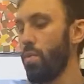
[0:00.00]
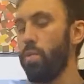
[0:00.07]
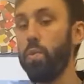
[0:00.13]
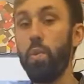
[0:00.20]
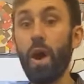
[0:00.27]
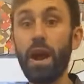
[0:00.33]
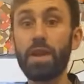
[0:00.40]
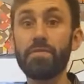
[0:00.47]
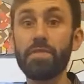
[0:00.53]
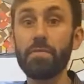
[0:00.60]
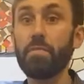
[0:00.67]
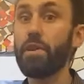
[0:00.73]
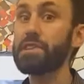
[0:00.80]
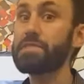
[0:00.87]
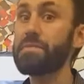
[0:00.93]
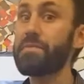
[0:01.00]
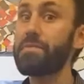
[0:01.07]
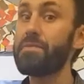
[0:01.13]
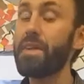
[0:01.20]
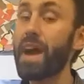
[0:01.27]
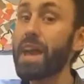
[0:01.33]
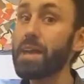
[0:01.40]
One of the most
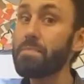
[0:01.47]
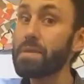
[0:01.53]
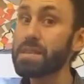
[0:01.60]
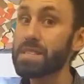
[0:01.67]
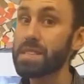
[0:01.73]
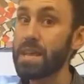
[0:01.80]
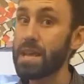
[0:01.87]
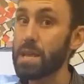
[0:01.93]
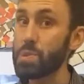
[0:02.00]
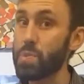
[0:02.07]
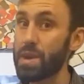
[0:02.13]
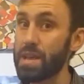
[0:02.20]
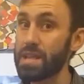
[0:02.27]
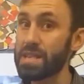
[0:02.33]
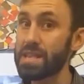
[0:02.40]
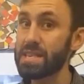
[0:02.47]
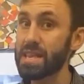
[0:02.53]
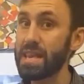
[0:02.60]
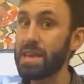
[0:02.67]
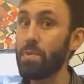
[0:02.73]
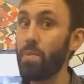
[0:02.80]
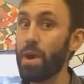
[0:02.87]
famous things we can
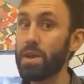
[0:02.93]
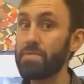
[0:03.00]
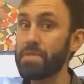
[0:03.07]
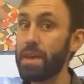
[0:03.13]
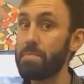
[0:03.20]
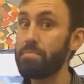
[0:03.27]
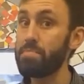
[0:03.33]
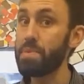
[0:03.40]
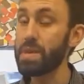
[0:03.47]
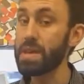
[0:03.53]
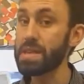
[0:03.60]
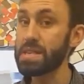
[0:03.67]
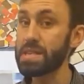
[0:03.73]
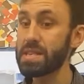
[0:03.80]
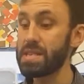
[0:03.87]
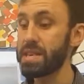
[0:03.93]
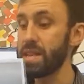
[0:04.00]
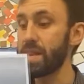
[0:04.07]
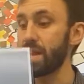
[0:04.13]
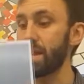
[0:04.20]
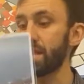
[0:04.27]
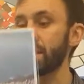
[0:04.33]
see in one of their biggest
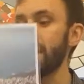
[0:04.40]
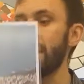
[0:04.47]
cities